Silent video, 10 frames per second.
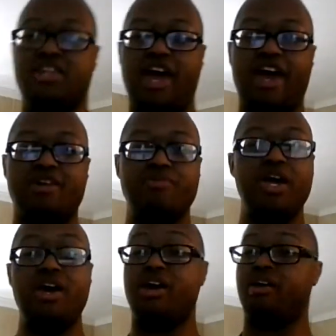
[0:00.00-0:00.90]
to adam
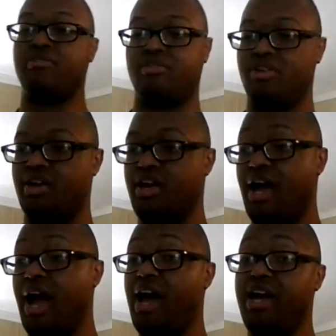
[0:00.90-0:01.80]
hey
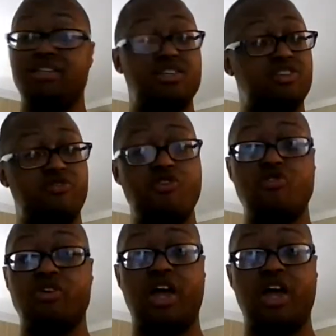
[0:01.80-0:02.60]
i ate this fruit